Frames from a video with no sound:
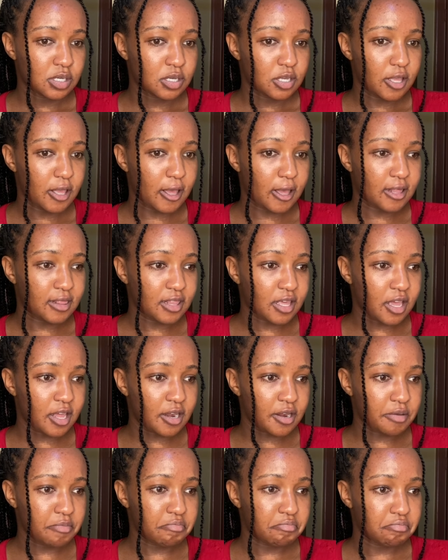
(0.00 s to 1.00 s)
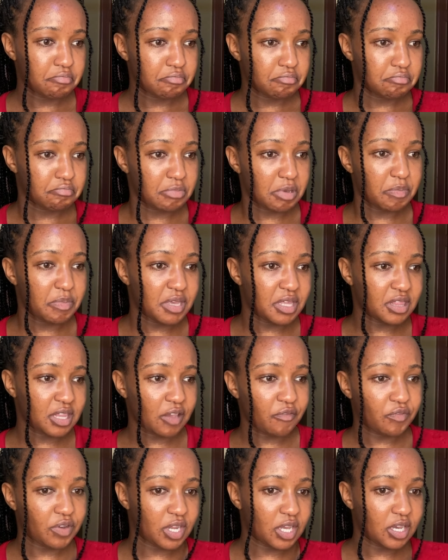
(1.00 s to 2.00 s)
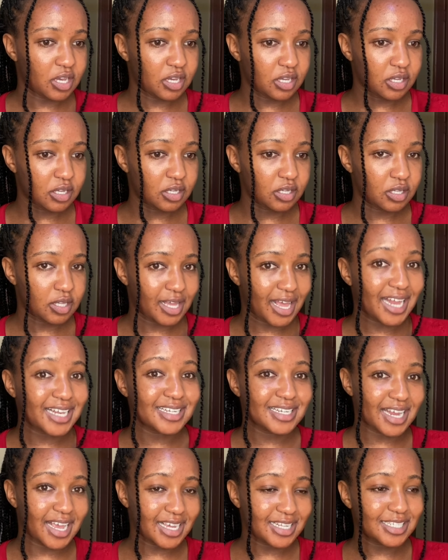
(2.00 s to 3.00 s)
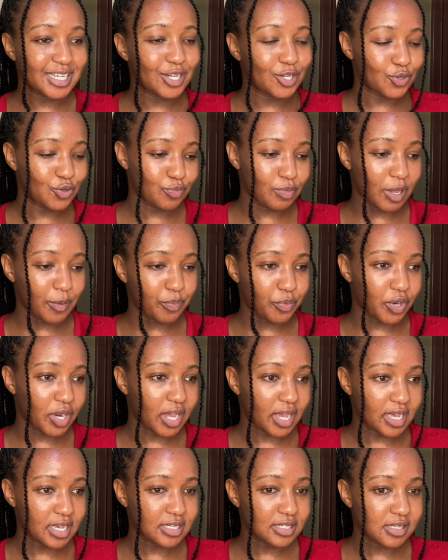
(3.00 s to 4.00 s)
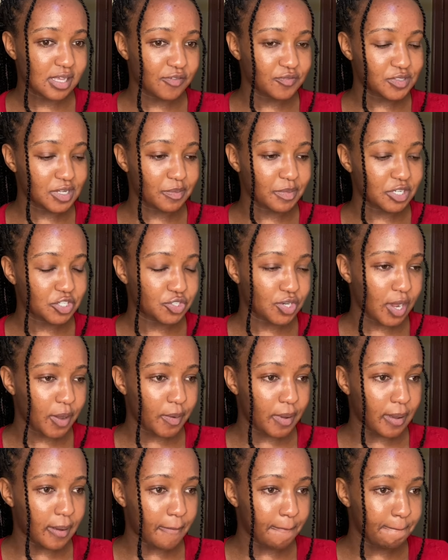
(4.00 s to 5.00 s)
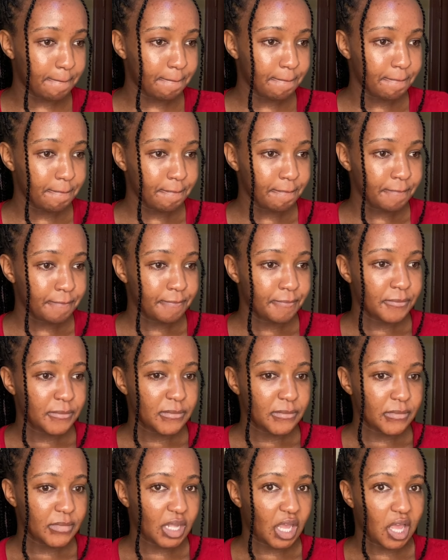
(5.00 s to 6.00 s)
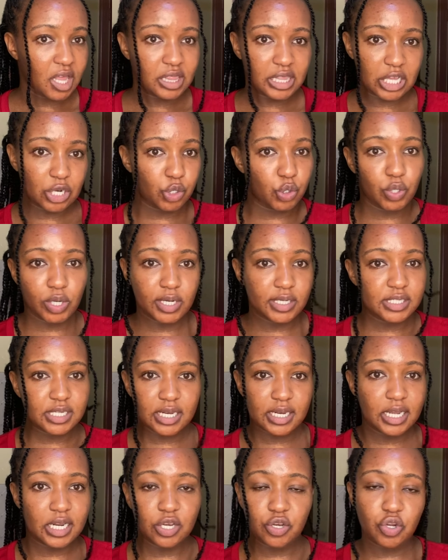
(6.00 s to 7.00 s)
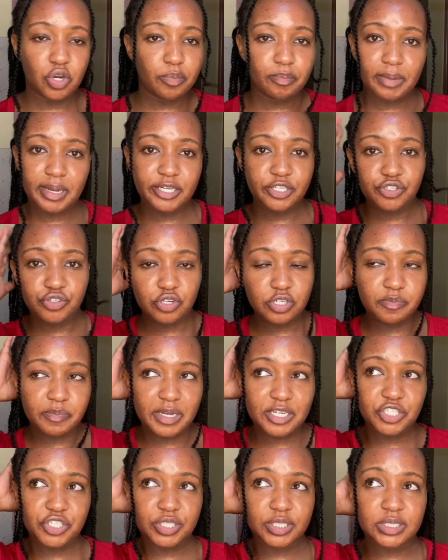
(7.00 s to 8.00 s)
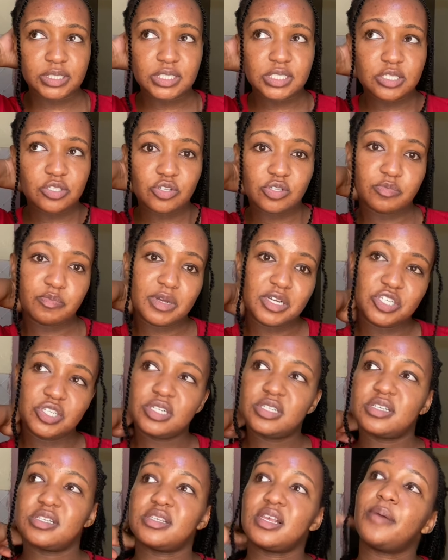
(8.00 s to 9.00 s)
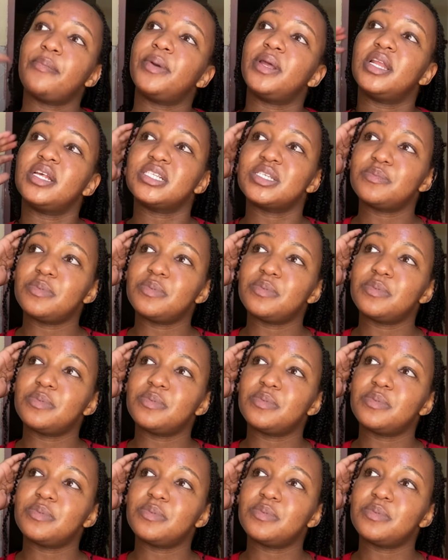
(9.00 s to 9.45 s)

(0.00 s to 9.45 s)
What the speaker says: Yeah, and then maybe in the evening, at night, I'll do my prayers after my shower. And then call it a night. Not much else is happening.